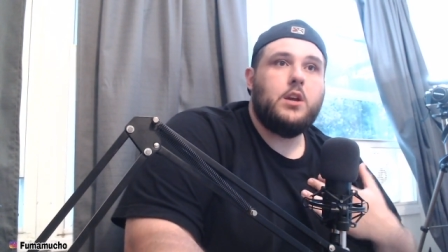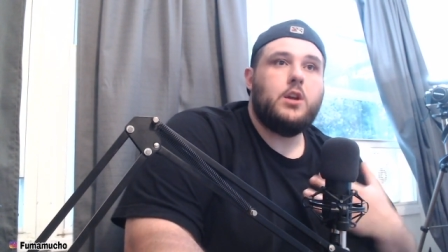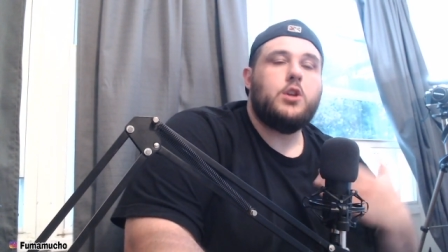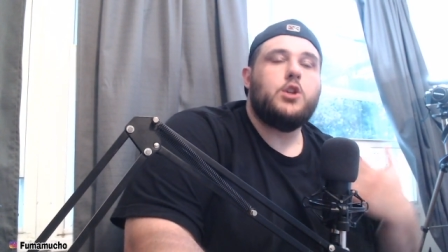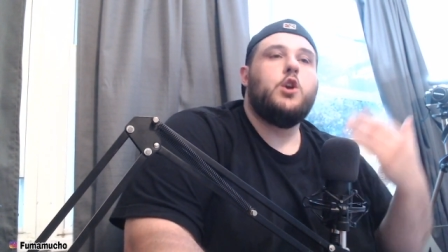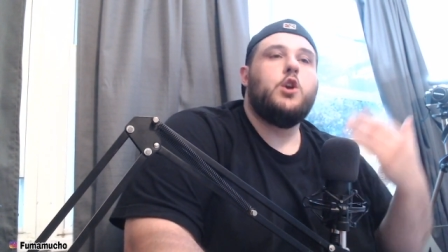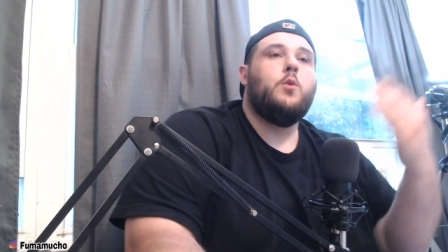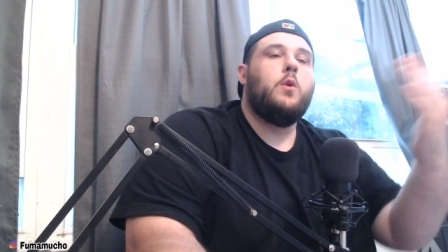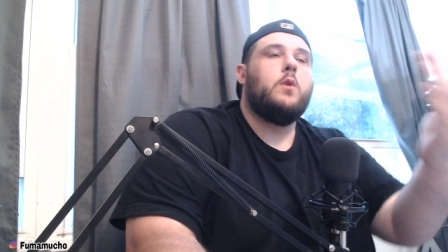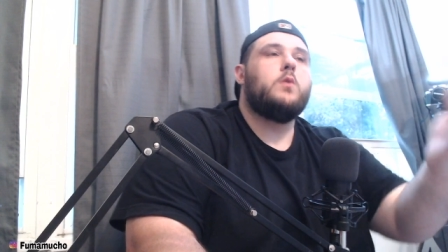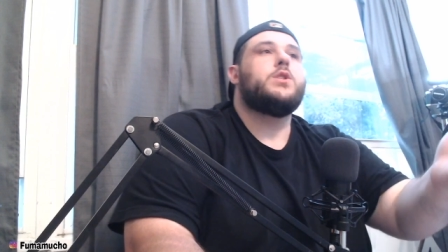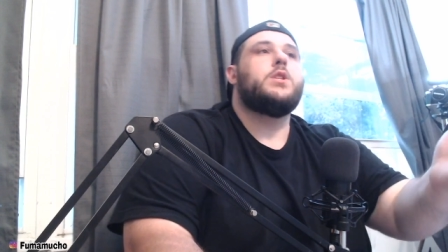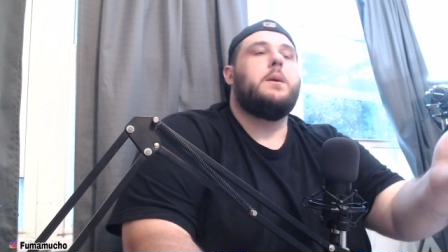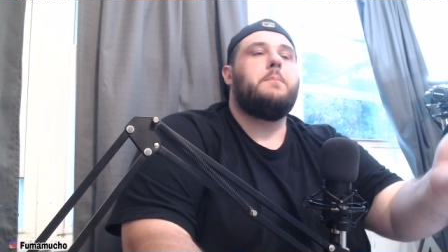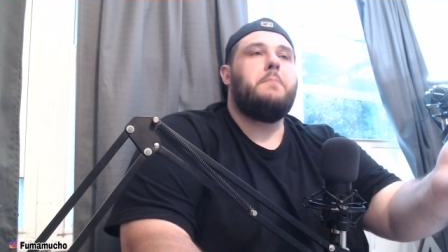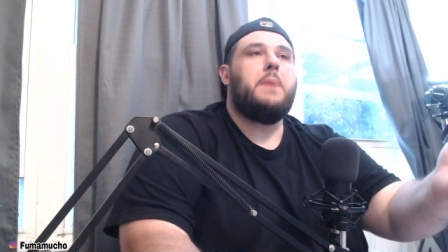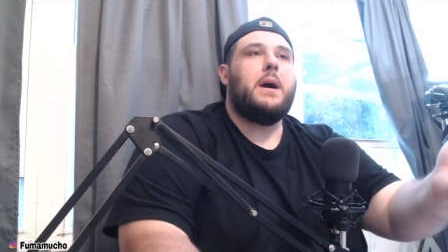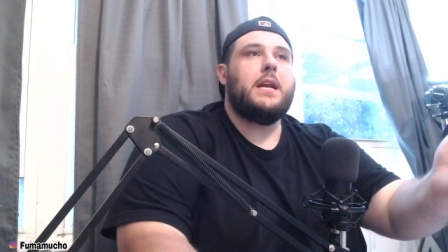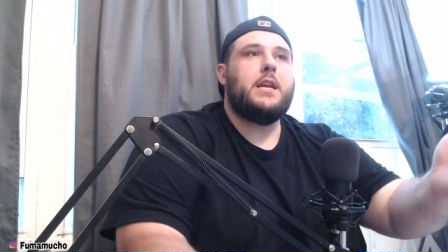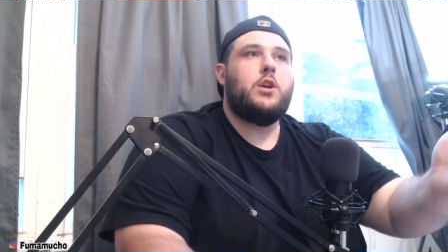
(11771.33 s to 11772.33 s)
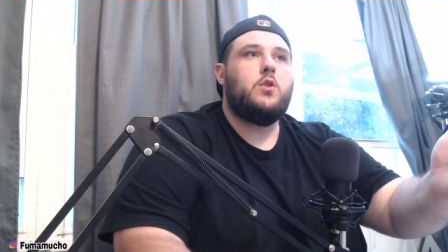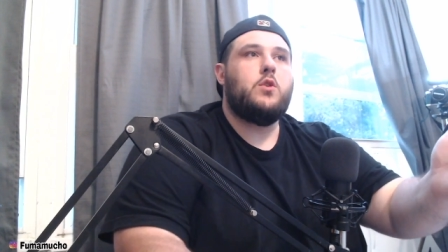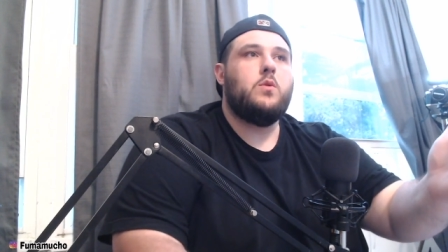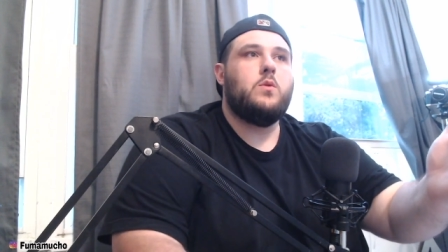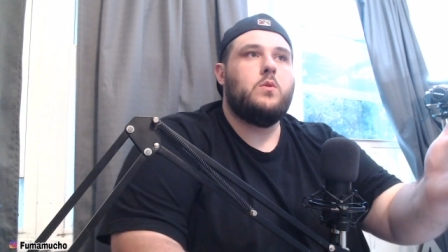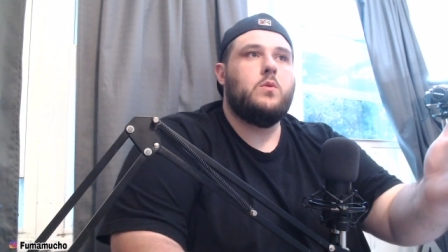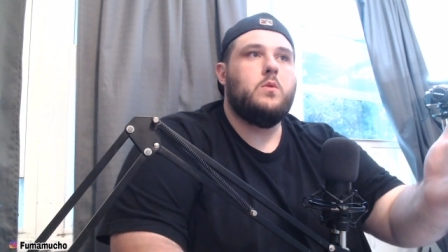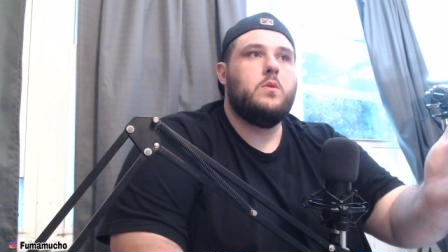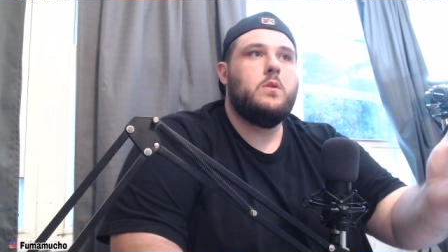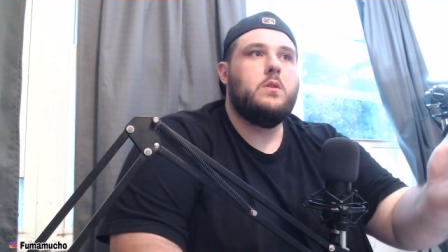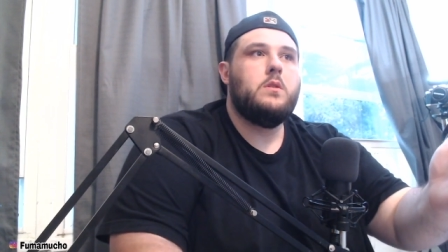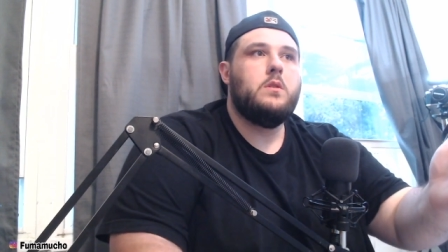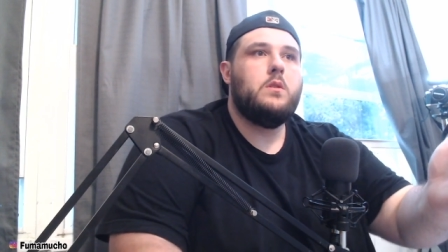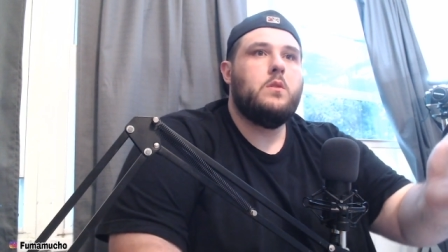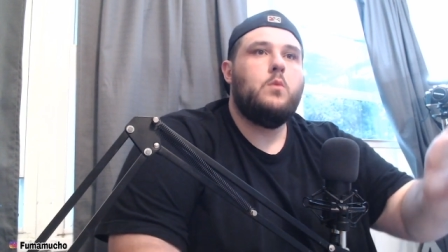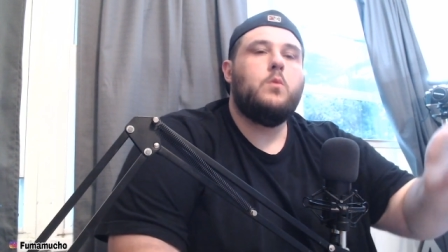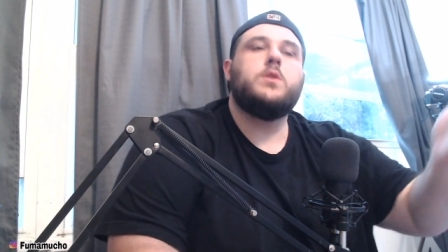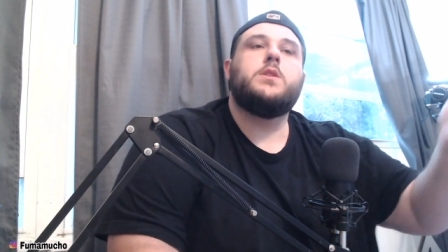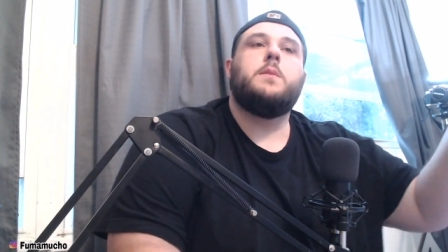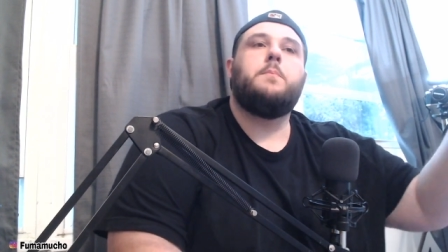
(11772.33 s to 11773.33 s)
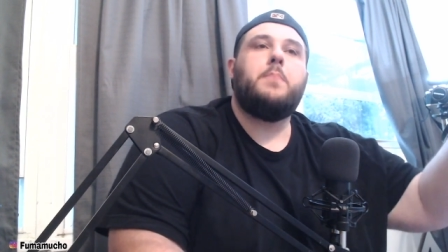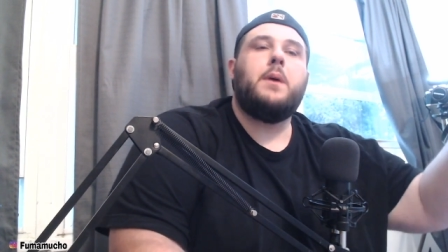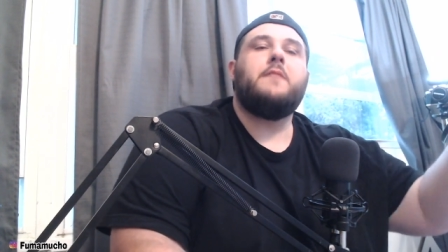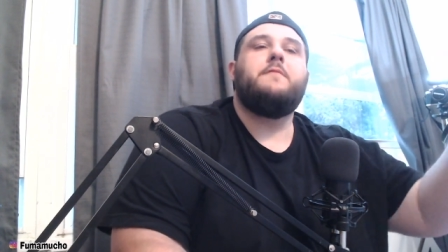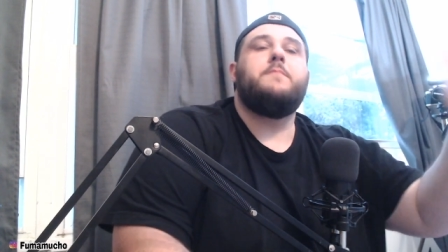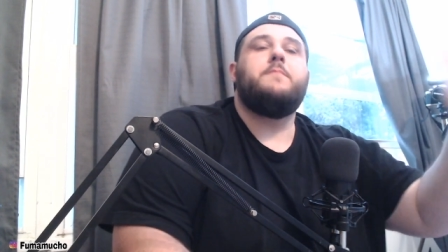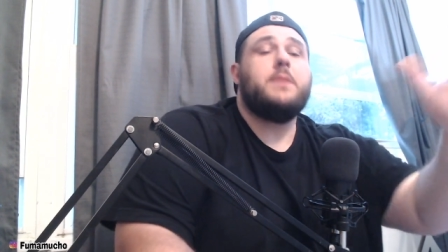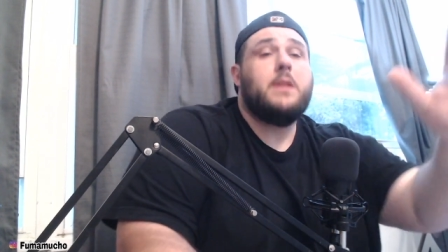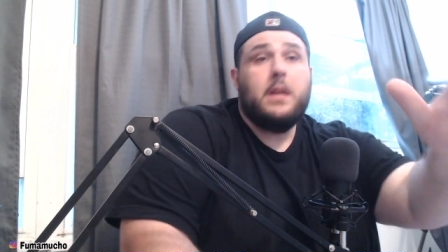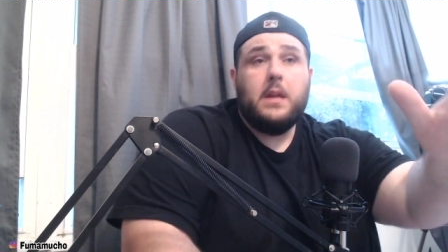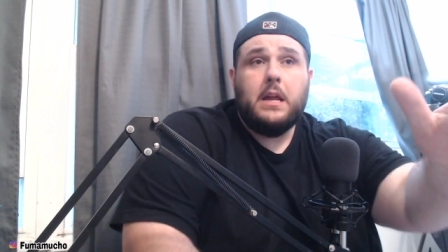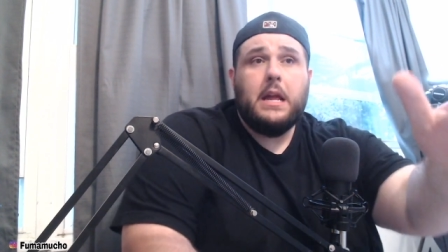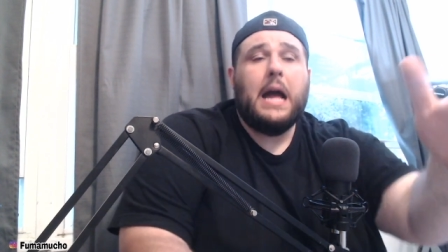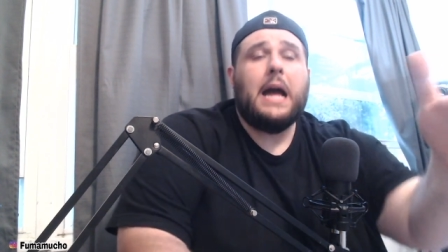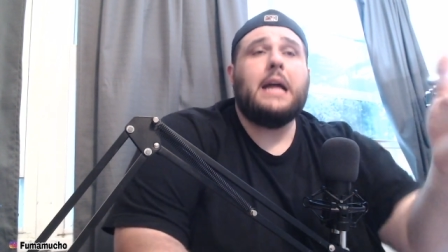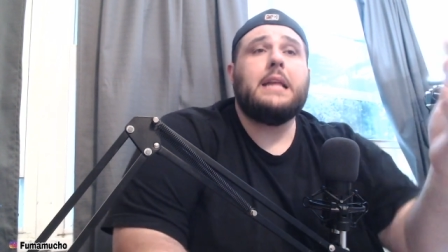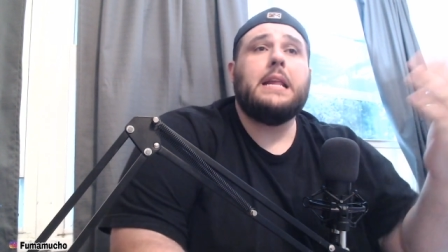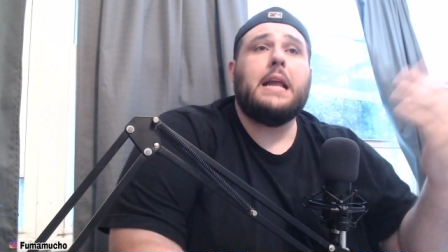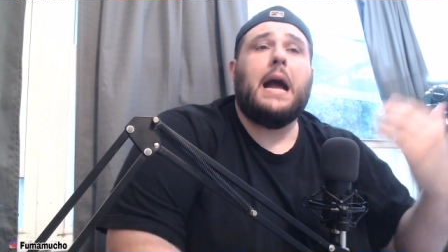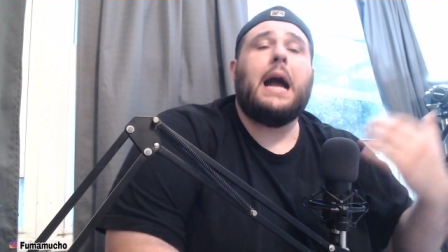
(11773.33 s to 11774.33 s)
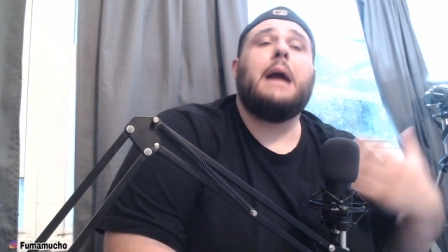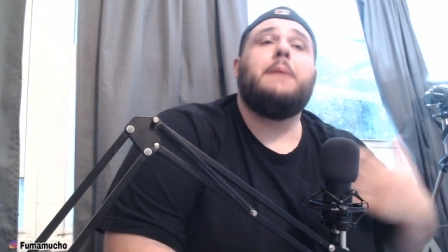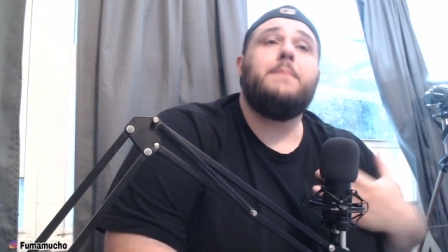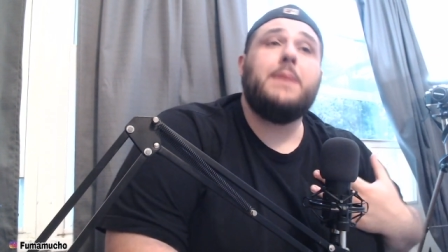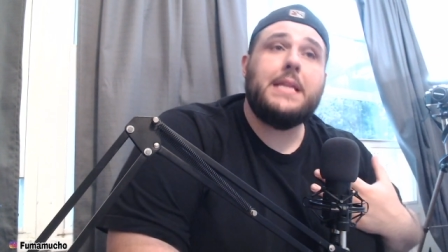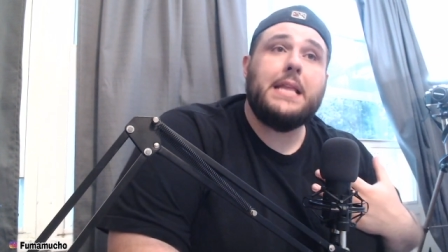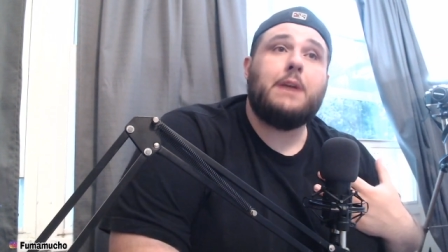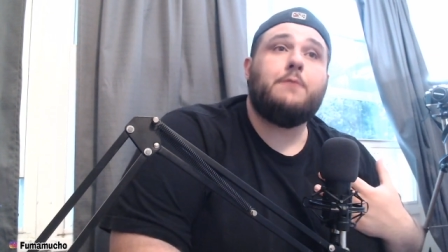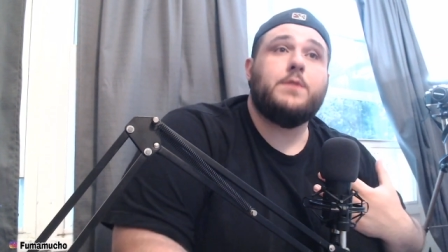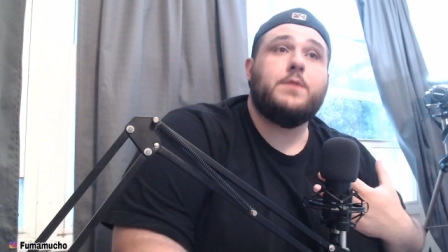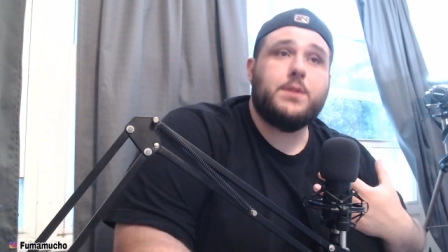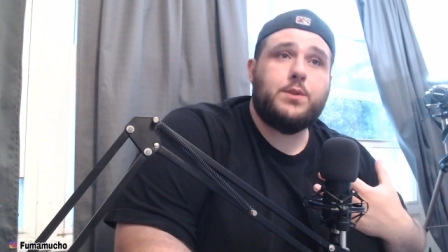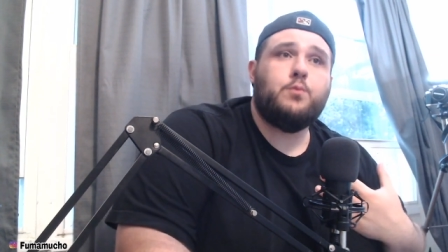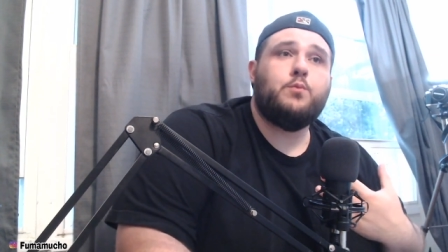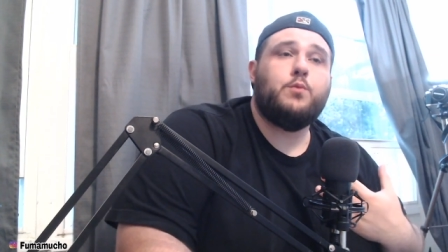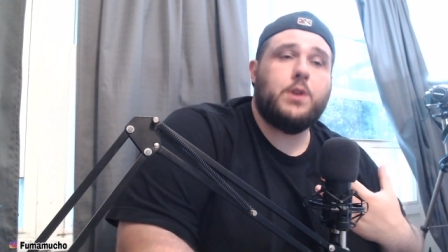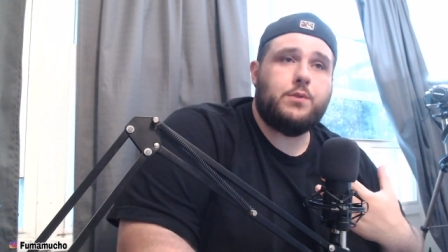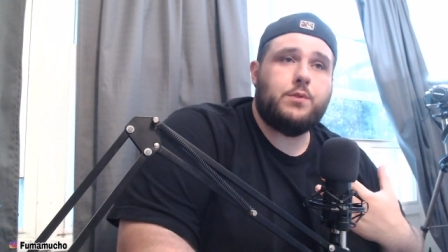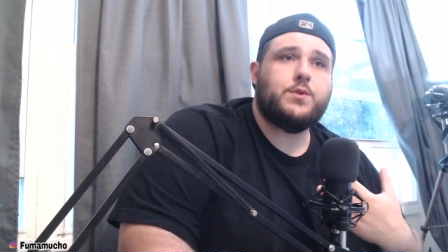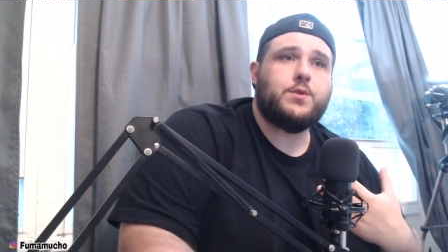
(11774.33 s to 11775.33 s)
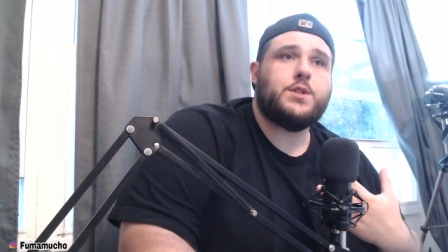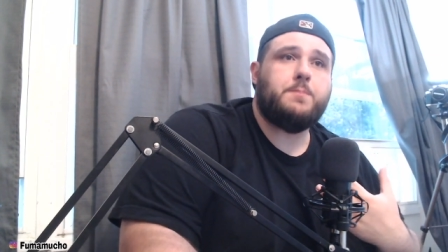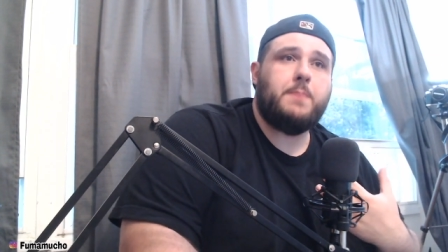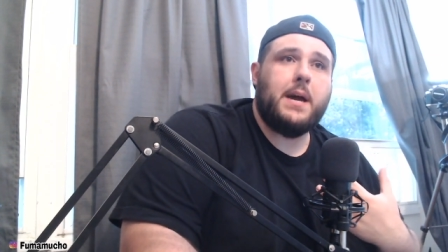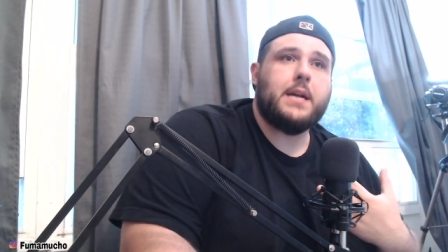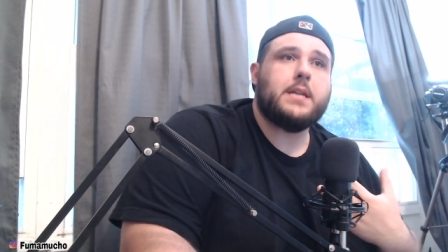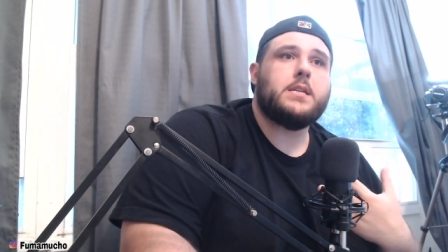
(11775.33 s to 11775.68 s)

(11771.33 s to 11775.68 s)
you were somebody who was above. I mean that with respect.